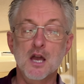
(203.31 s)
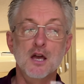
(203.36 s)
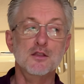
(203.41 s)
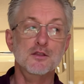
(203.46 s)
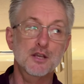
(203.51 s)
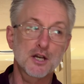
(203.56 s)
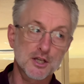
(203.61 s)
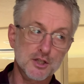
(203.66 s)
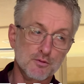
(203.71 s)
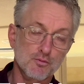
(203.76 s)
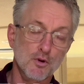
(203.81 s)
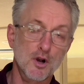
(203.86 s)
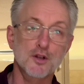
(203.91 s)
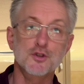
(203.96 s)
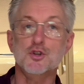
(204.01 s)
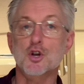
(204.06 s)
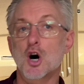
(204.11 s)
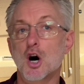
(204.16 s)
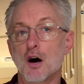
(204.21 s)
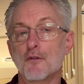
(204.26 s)
This
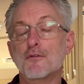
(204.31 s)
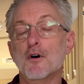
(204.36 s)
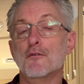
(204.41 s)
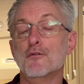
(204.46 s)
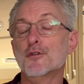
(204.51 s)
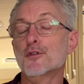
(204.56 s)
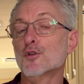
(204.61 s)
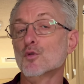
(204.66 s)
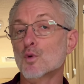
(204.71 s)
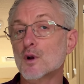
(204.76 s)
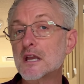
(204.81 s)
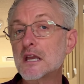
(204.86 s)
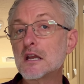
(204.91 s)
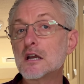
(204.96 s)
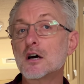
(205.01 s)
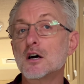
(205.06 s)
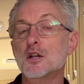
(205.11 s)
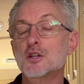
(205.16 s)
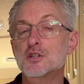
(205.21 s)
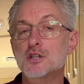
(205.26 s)
runs off of 3
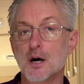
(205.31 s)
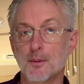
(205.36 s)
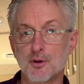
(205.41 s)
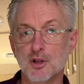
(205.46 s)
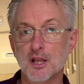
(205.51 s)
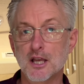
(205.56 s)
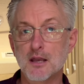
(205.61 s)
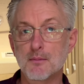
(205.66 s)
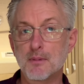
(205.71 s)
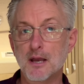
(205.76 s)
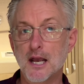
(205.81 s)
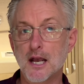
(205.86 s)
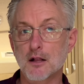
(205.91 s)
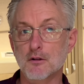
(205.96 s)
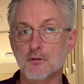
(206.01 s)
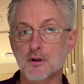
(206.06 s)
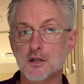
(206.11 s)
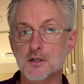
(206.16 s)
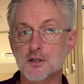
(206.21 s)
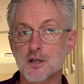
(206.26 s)
AA
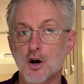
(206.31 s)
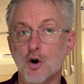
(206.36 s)
batteries,